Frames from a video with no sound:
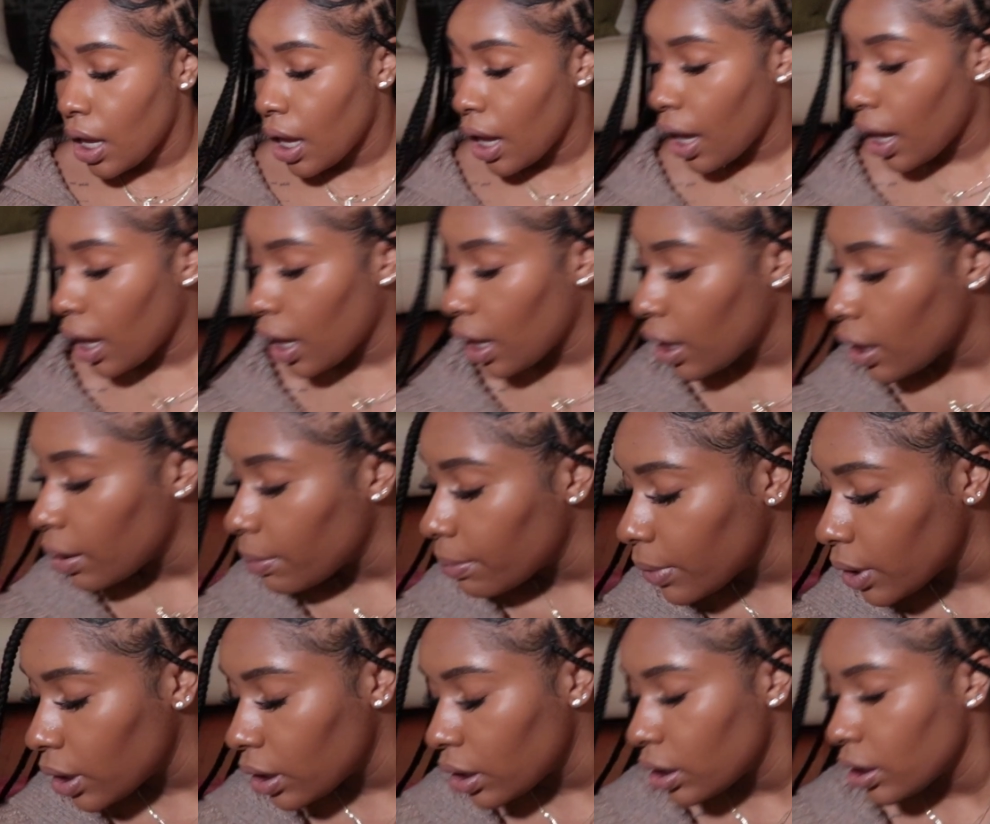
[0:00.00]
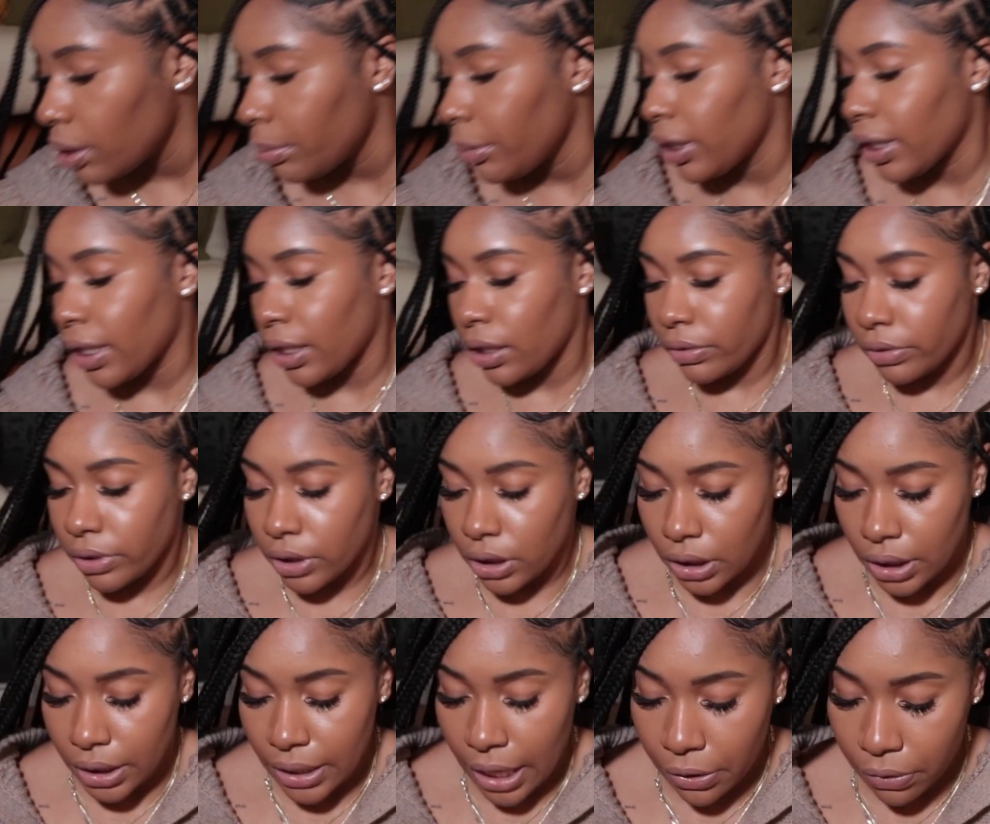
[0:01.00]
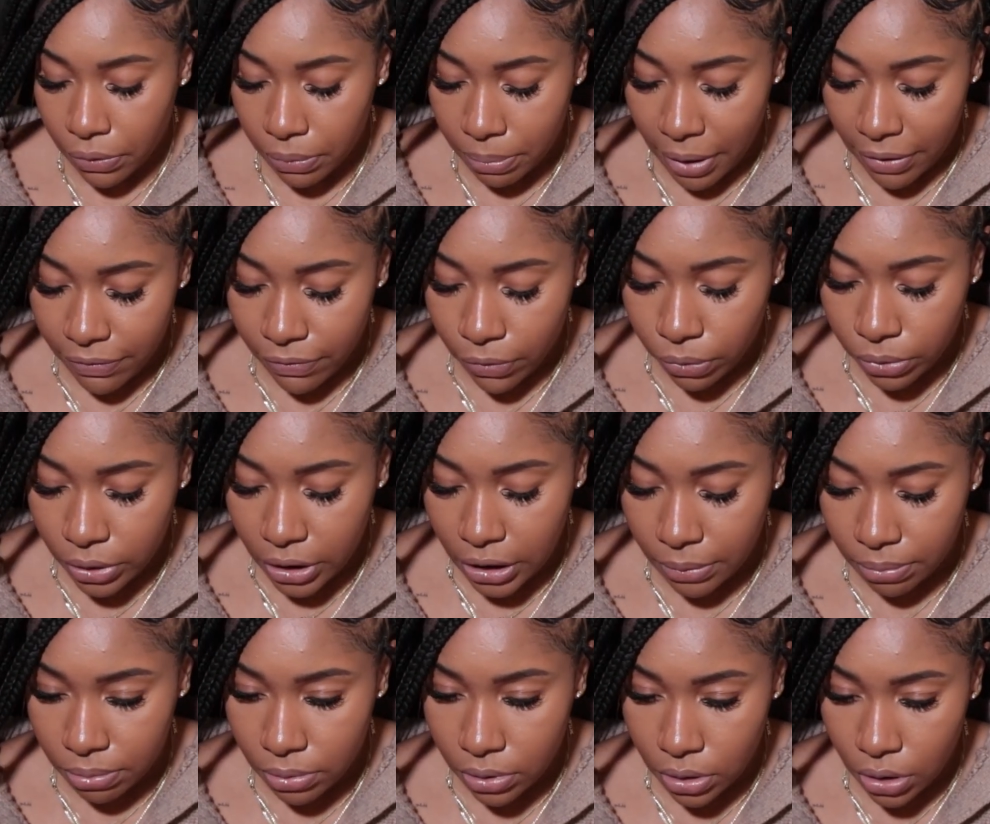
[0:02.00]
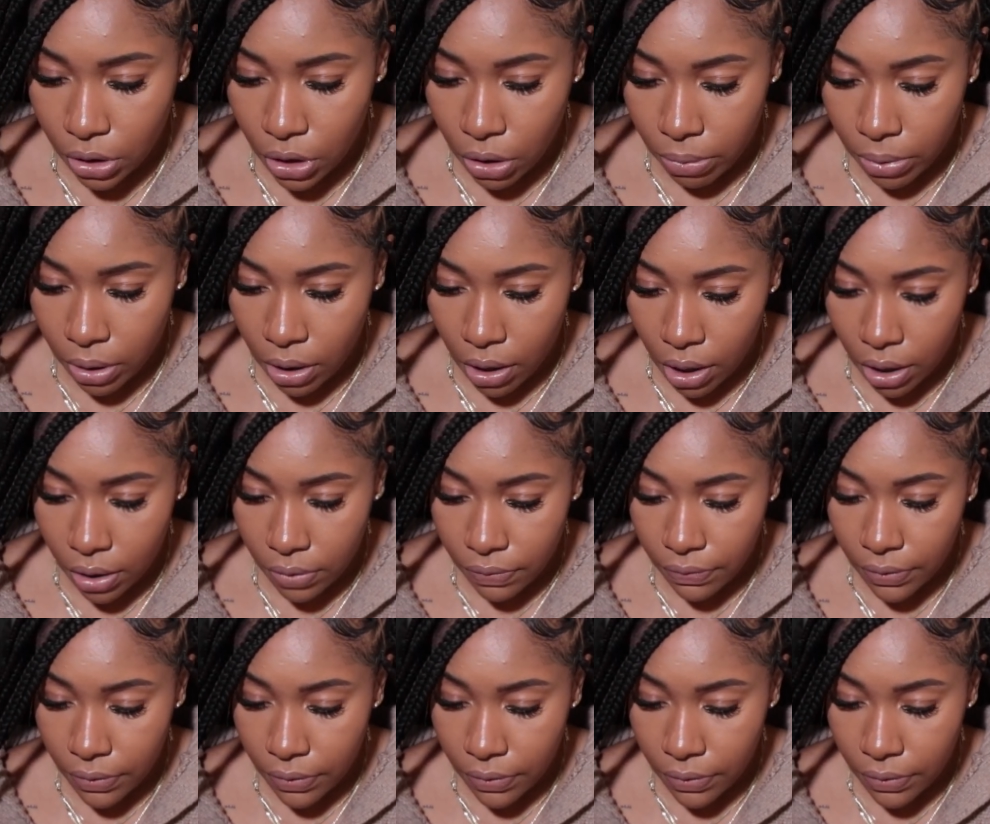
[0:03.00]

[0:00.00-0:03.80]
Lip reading: Let me look at the receipt. My phone keeps going off.